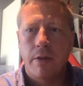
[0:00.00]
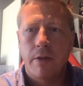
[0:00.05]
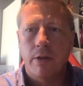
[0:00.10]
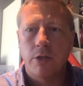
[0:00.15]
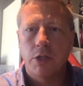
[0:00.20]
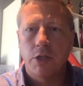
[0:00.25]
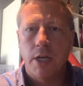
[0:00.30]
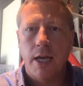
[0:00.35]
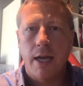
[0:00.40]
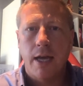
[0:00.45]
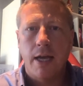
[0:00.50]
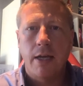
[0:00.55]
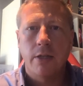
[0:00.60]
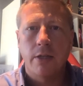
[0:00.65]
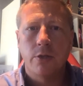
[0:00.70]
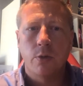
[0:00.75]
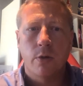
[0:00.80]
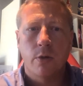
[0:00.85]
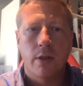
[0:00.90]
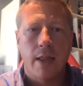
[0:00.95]
Whether they're
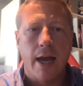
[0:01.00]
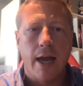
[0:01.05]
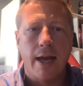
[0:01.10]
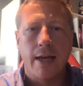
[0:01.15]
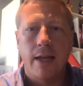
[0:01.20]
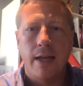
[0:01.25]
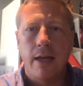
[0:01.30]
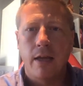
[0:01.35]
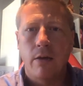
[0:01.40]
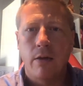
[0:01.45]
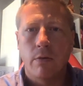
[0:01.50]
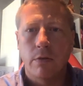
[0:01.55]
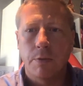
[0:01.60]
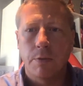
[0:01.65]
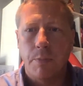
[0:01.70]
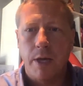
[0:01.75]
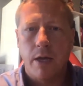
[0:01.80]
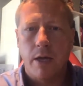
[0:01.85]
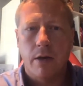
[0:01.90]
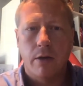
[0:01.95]
shades or lighting
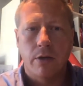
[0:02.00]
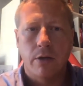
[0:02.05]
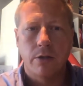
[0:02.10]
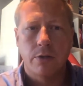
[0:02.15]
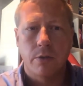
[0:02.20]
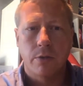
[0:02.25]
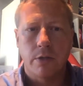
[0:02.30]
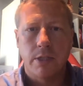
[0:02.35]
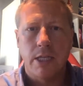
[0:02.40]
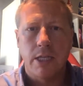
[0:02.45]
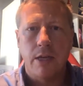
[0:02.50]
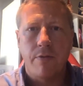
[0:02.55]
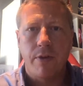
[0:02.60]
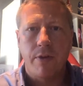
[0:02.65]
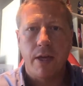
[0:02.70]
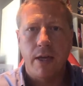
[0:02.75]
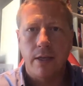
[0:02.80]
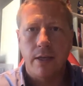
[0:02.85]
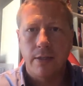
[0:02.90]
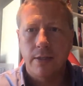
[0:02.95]
or speakers or
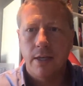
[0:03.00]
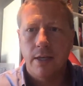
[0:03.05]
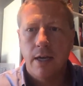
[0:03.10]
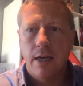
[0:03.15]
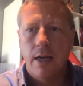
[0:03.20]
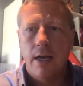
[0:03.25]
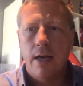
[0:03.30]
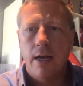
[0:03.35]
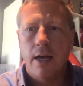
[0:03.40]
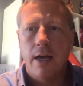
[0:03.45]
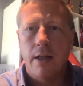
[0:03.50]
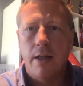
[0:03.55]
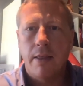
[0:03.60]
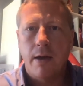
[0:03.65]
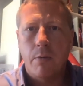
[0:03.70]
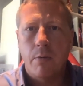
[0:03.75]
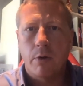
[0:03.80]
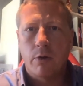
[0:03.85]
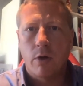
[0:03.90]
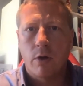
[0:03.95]
TVs
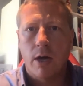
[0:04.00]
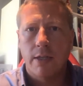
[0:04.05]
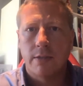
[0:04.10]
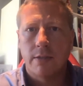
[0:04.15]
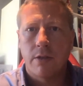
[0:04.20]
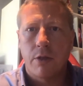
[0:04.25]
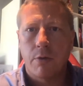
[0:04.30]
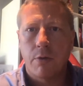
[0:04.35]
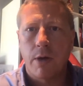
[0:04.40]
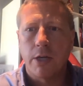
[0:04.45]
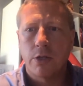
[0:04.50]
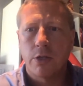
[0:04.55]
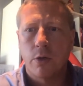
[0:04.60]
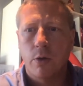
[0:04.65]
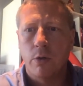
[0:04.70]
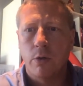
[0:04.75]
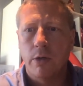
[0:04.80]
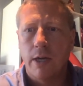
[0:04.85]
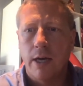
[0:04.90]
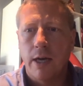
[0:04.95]
that would cross the
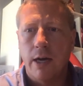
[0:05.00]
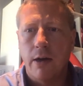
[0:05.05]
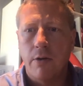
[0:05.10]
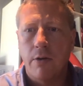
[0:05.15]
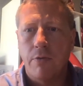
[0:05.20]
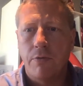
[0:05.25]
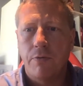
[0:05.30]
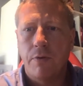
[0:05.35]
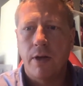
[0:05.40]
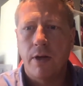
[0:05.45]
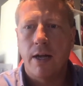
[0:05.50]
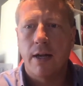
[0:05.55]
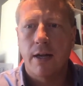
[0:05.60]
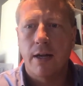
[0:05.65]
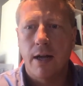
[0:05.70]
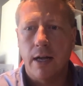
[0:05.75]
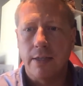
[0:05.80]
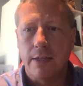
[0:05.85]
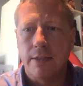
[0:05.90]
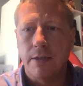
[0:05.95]
threshold of
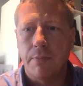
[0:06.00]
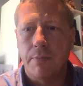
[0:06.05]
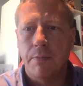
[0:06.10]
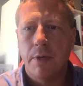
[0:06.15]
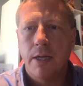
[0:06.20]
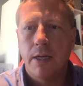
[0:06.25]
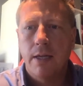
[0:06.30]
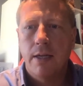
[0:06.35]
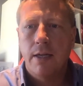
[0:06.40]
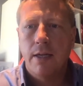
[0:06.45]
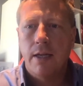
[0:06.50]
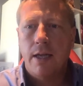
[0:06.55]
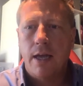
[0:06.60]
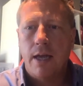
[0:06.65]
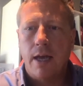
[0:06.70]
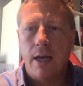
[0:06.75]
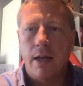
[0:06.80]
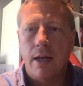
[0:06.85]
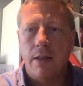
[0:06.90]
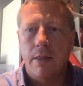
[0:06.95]
custom.
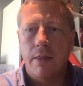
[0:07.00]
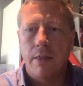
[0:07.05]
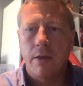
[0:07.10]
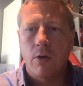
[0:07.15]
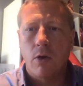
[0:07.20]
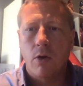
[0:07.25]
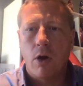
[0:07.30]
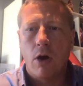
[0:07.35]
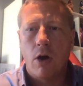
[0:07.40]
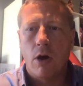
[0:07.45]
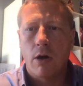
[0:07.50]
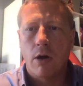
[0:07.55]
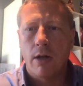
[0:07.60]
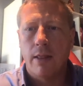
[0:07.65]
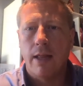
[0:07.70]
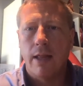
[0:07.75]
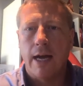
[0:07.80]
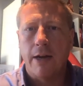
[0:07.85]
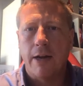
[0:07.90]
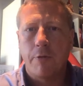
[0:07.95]
And there
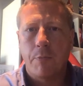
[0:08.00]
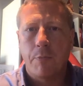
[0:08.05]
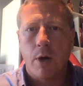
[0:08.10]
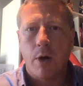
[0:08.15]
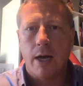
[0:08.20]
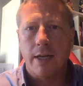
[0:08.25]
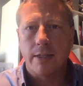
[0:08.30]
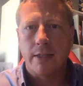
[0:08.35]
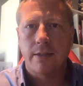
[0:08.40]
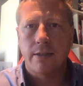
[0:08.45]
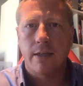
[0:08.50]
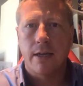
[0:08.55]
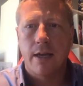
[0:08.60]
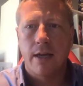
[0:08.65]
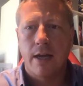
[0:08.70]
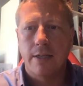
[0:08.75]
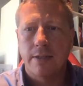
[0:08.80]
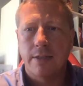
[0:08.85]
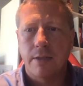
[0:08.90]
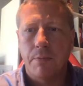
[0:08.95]
are a lot of products in
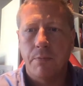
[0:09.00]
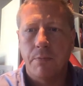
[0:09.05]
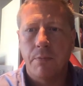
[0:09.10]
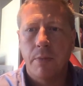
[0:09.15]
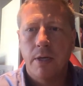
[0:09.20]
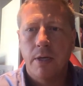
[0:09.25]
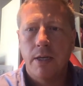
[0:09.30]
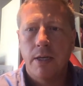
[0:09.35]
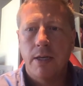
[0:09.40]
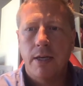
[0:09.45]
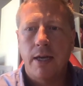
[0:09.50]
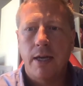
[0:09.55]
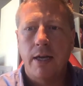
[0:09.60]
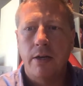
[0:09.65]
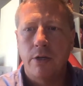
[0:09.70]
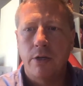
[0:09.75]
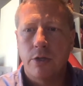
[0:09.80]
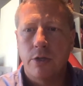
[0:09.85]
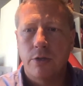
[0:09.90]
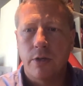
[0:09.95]
the custom
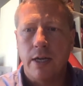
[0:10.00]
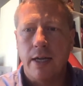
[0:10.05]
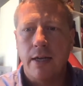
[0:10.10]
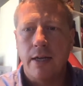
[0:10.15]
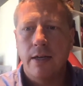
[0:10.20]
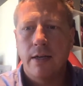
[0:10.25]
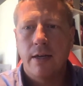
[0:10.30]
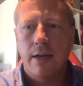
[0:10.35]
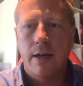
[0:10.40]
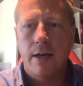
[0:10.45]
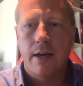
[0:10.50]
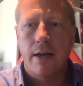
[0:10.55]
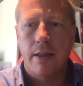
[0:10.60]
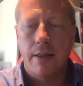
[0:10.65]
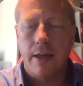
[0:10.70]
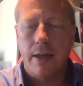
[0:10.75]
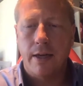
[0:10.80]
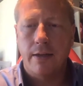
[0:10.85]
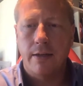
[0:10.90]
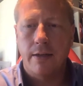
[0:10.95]
industry
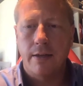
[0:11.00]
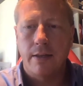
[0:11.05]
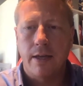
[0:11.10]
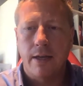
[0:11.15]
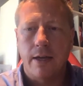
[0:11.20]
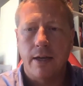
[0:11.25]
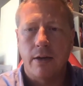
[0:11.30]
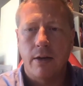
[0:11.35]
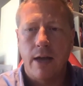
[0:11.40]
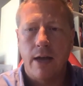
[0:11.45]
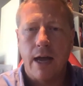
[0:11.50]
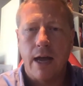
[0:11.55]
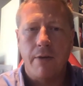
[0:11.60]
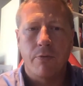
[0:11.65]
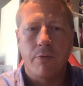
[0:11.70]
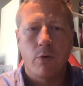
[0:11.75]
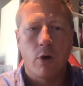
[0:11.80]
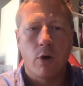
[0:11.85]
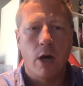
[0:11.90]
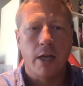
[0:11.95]
that
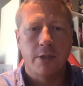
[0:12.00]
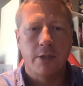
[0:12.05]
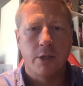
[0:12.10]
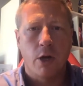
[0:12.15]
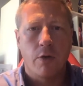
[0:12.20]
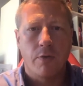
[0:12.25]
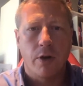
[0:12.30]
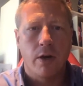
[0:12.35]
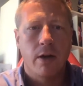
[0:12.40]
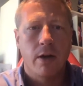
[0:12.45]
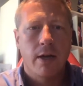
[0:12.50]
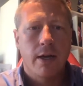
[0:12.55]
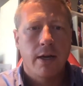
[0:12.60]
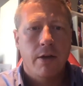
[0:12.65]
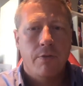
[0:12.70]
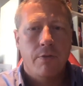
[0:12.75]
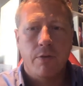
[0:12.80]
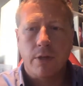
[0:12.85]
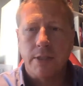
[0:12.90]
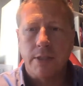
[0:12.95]
have crossover.
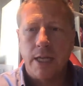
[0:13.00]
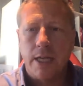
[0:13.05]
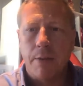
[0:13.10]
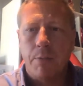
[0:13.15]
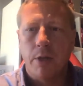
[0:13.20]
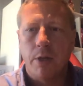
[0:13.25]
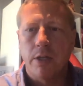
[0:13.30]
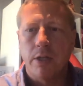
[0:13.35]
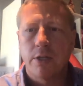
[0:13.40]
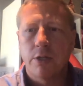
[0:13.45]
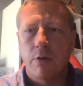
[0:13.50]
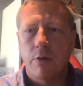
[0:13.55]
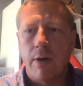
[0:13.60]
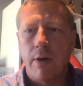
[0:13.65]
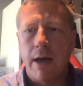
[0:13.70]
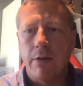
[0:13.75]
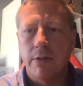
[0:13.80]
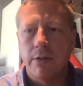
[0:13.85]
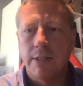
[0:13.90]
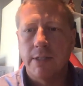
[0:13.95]
For example, a
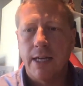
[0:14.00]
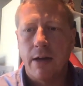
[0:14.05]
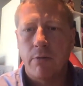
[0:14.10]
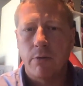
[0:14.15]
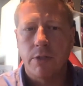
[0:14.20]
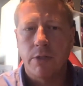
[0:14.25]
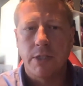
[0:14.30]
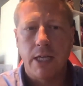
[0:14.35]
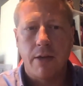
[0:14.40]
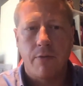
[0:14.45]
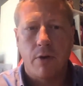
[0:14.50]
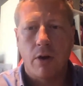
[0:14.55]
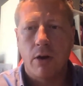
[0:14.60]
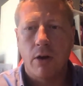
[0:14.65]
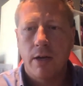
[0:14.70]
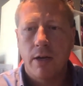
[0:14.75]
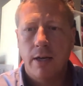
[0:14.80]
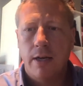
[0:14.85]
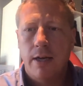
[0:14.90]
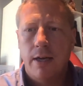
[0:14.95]
surround sound
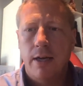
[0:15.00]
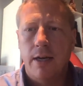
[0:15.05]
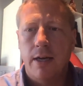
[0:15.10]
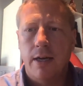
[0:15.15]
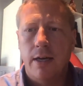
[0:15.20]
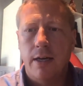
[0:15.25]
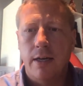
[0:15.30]
receiver